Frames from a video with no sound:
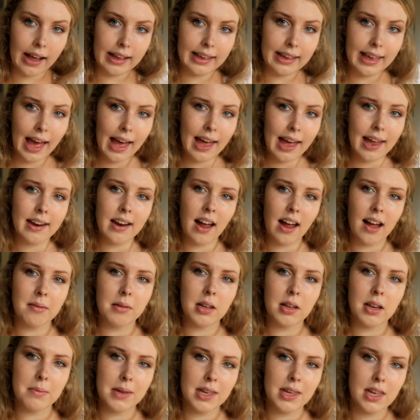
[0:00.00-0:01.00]
Again,
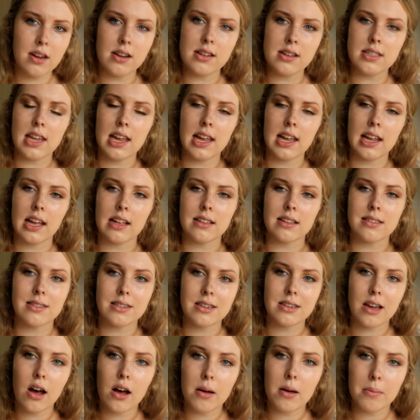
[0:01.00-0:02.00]
I'm going to be using a
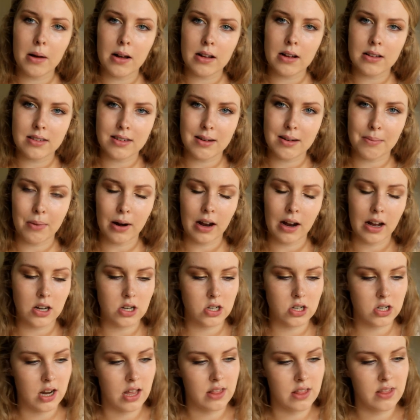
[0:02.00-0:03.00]
Style Master
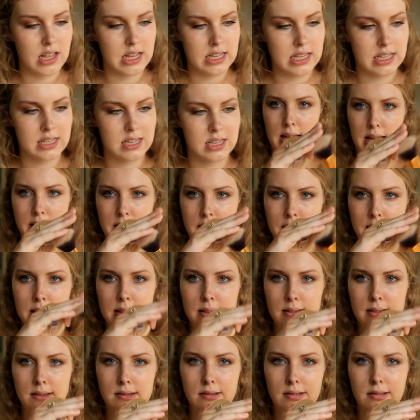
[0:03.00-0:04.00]
brush, and this is
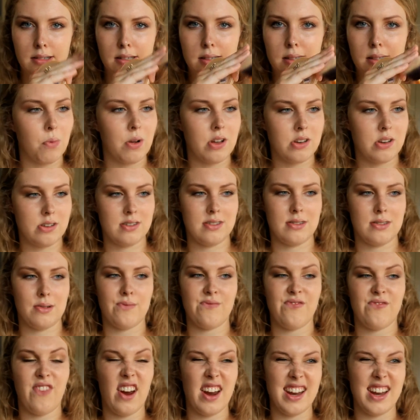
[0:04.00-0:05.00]
angled, which is
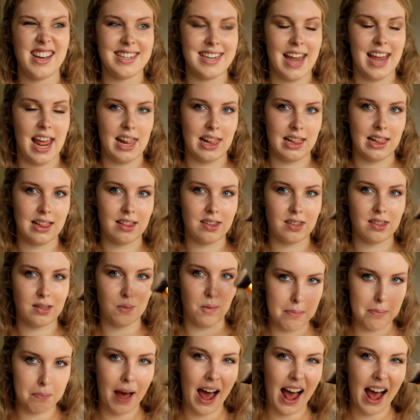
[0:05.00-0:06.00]
very dense.
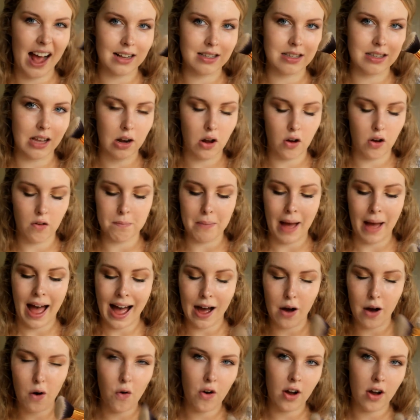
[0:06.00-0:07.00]
It packs a lot of
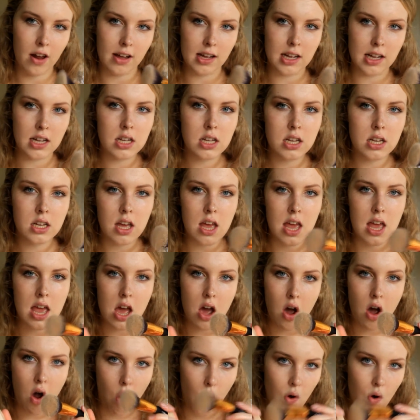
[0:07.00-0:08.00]
powder
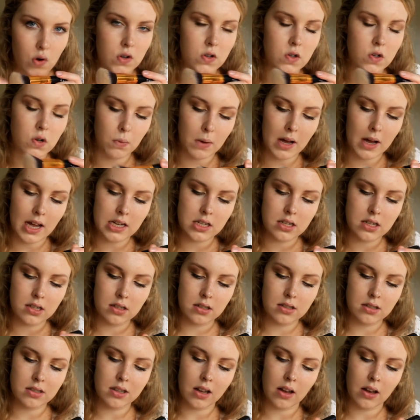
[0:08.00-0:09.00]
onto it,
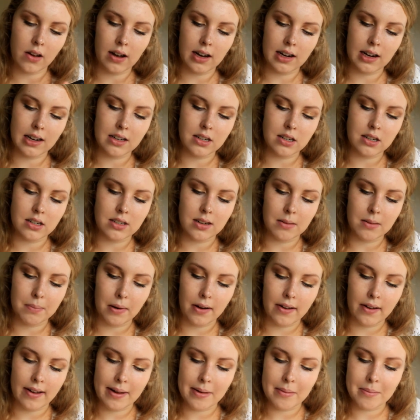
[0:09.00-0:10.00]
so I can just
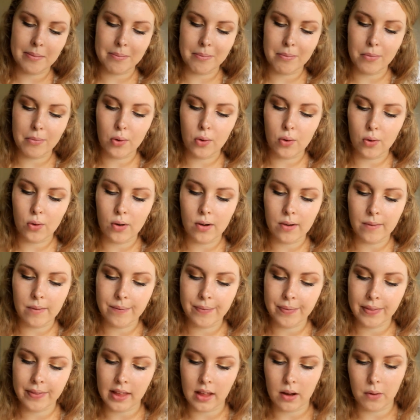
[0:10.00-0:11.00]
apply more
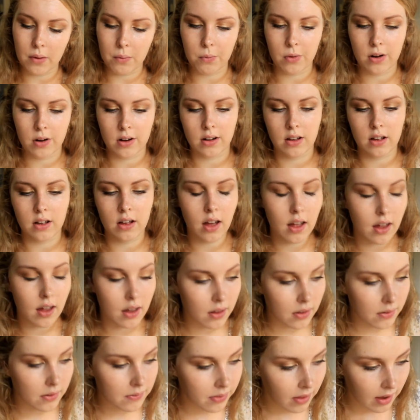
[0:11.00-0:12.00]
in one
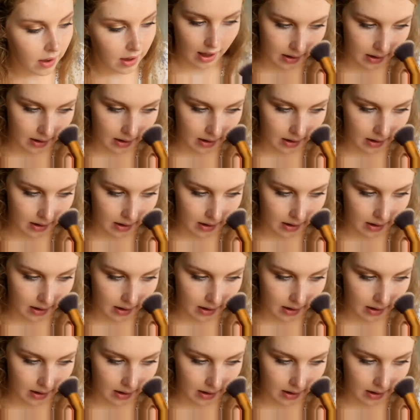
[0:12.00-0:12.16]
go.